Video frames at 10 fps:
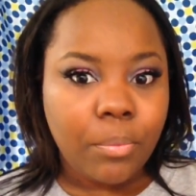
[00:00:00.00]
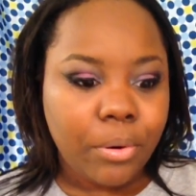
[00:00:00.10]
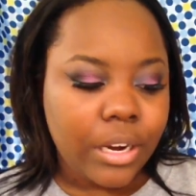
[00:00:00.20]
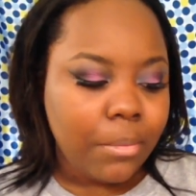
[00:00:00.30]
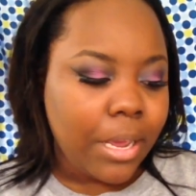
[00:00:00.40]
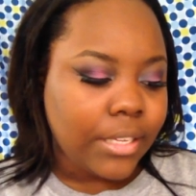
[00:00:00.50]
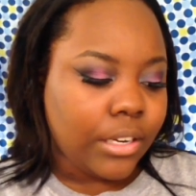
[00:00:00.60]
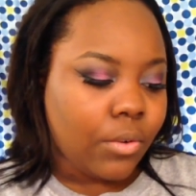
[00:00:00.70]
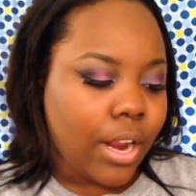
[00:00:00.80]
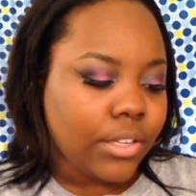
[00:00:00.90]
Pretty
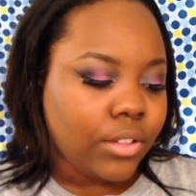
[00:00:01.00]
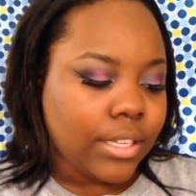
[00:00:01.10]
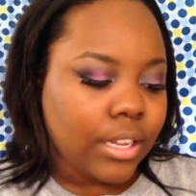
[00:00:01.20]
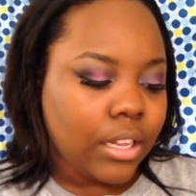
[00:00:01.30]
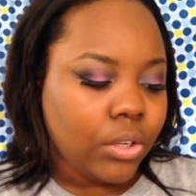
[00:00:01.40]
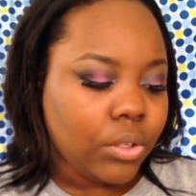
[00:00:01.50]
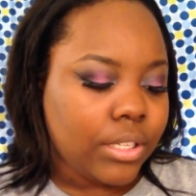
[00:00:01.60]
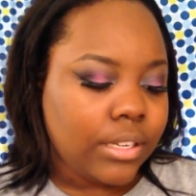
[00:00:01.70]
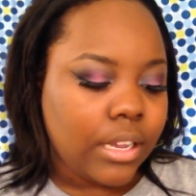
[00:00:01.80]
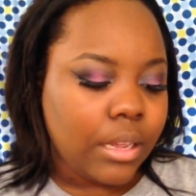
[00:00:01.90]
amazing, right? So that's like a little
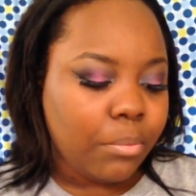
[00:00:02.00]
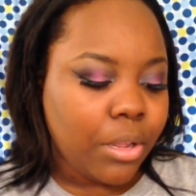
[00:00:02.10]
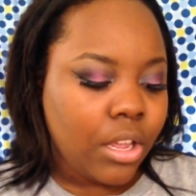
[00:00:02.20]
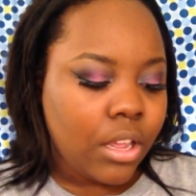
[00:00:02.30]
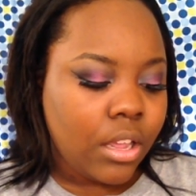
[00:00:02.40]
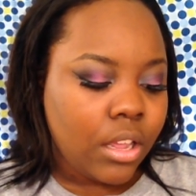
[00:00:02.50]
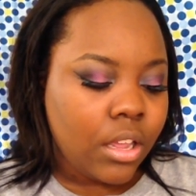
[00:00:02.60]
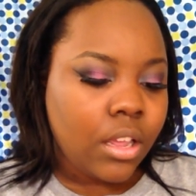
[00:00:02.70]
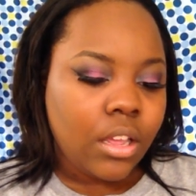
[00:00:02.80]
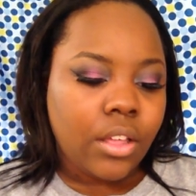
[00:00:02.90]
tip
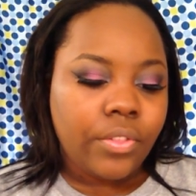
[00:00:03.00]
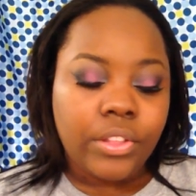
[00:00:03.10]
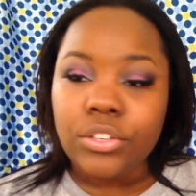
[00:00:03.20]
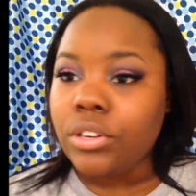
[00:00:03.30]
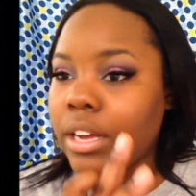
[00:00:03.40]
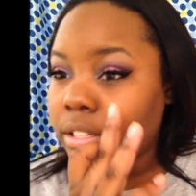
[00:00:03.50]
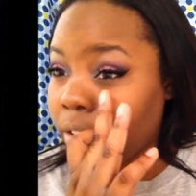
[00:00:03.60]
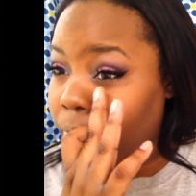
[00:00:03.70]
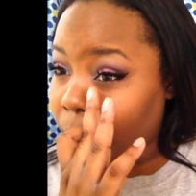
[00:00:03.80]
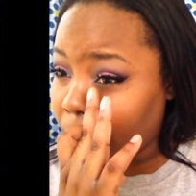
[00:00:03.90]
that you guys
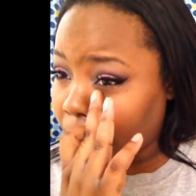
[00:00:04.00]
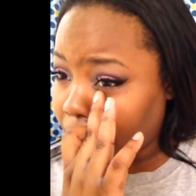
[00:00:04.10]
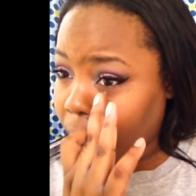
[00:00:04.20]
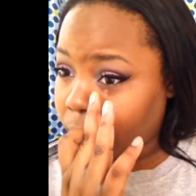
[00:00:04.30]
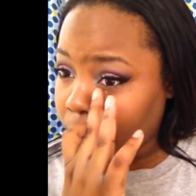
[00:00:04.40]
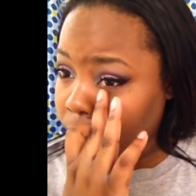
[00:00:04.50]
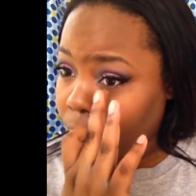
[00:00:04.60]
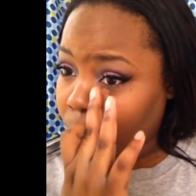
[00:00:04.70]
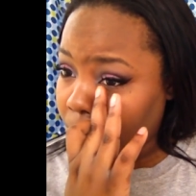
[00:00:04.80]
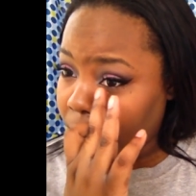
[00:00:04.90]
can remember
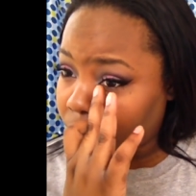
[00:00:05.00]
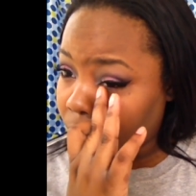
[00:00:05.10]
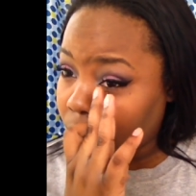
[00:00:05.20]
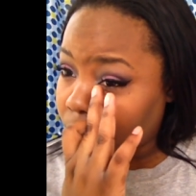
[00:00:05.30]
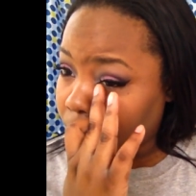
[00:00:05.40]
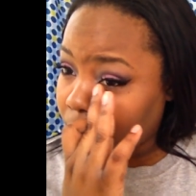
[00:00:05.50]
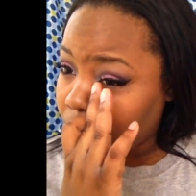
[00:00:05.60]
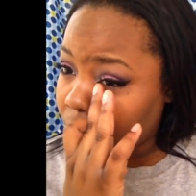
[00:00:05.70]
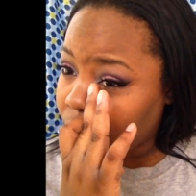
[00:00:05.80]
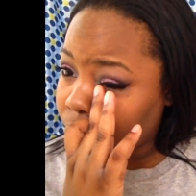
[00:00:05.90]
for women of color.
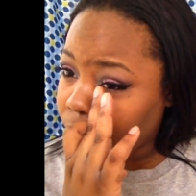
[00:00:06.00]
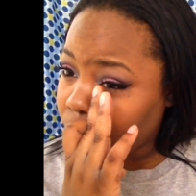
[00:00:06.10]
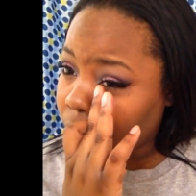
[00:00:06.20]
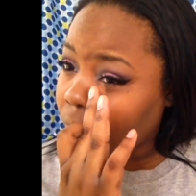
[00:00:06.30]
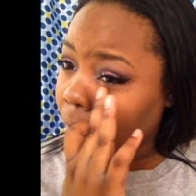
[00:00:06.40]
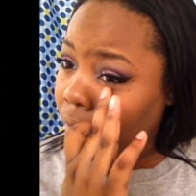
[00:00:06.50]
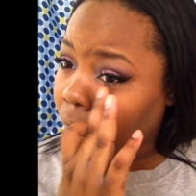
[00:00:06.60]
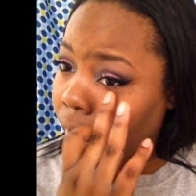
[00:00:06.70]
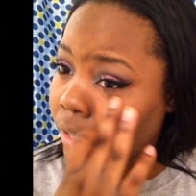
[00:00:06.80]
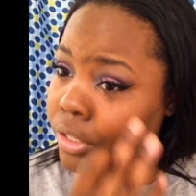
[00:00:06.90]
Even for like
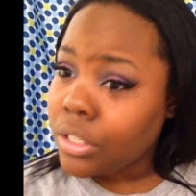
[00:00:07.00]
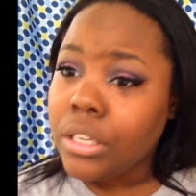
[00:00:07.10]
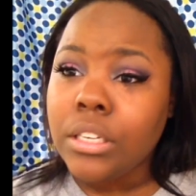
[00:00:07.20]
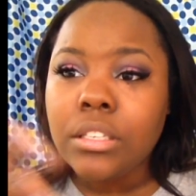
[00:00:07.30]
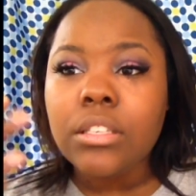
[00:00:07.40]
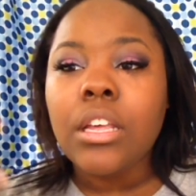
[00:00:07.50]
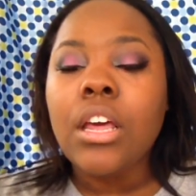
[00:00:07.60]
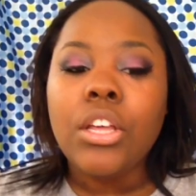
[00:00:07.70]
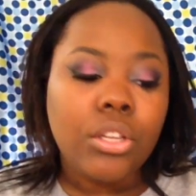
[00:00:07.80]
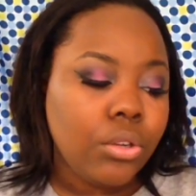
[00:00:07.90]
lighter skins,
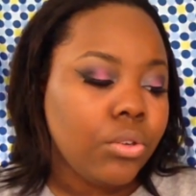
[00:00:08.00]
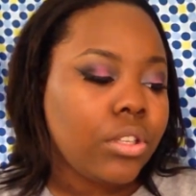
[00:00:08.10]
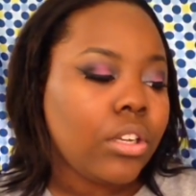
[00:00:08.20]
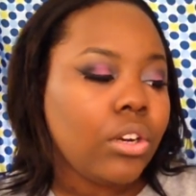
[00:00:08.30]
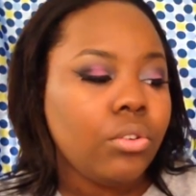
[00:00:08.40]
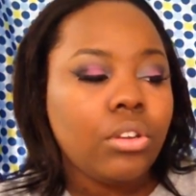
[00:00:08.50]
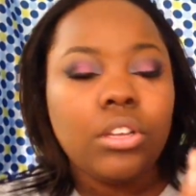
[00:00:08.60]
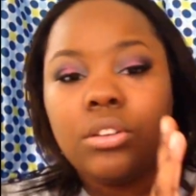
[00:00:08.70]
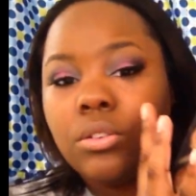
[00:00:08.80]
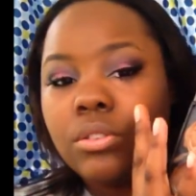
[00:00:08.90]
use, you know, you
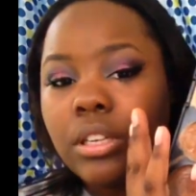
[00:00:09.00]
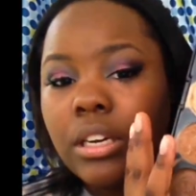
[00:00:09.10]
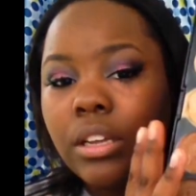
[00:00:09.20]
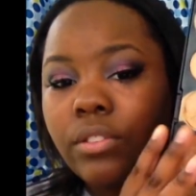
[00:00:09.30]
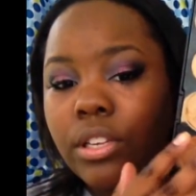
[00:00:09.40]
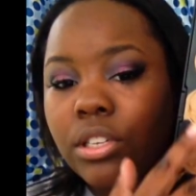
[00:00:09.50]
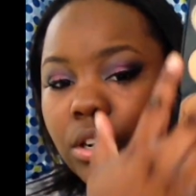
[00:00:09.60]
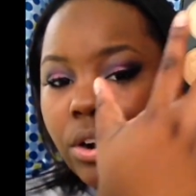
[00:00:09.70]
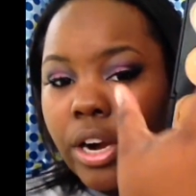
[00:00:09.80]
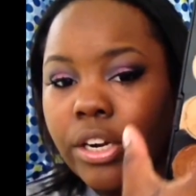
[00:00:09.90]
can use any of these
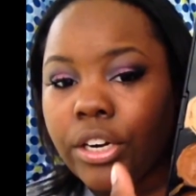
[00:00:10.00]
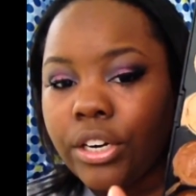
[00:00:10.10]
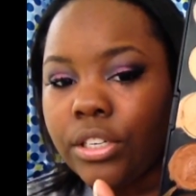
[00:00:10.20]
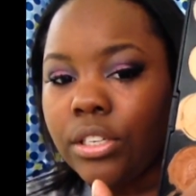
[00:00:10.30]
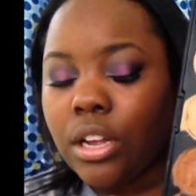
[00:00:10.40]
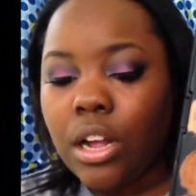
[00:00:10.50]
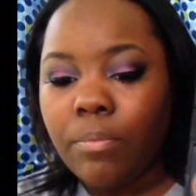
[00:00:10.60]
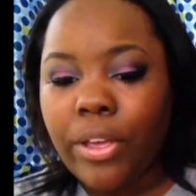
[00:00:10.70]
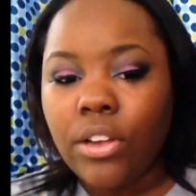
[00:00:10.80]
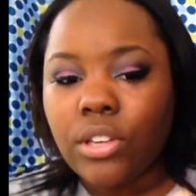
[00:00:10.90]
correctors.
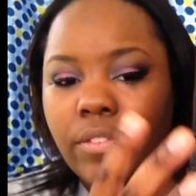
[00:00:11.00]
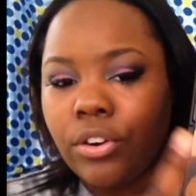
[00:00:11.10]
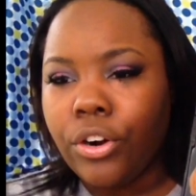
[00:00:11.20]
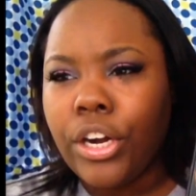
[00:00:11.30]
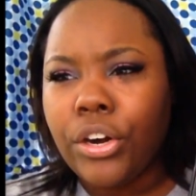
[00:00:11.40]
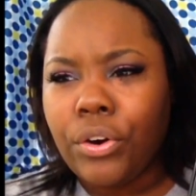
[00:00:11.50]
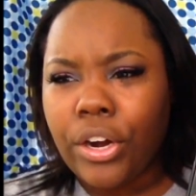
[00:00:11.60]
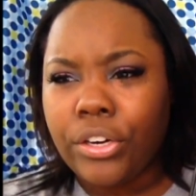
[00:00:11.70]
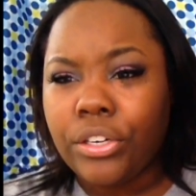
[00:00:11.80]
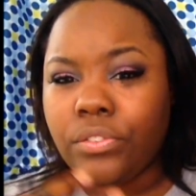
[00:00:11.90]
Um, they also have green
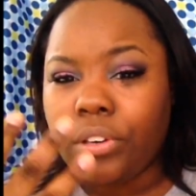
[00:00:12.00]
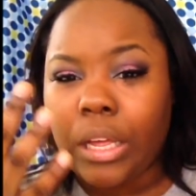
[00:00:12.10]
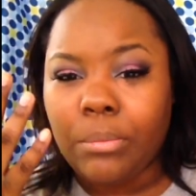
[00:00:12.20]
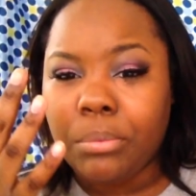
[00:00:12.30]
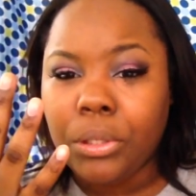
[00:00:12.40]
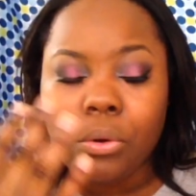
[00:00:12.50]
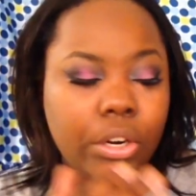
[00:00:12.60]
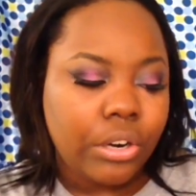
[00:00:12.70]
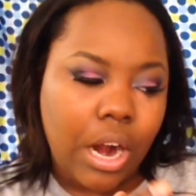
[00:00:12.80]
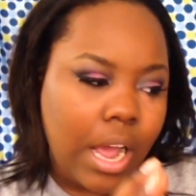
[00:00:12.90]
correctors for like blue
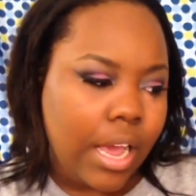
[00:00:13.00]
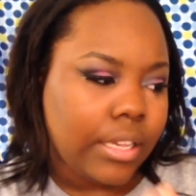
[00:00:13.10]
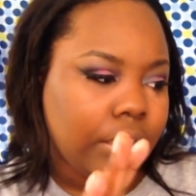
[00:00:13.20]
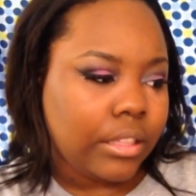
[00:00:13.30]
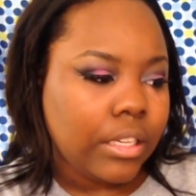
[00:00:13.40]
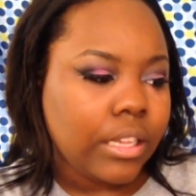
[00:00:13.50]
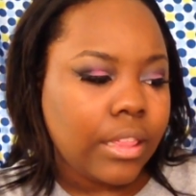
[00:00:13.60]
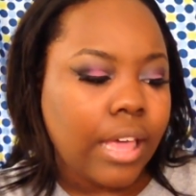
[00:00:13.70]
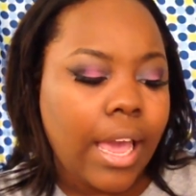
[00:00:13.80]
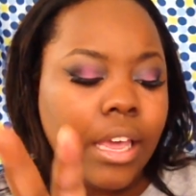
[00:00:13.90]
under eyes and things
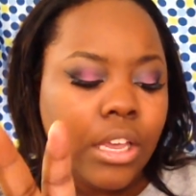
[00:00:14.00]
like that.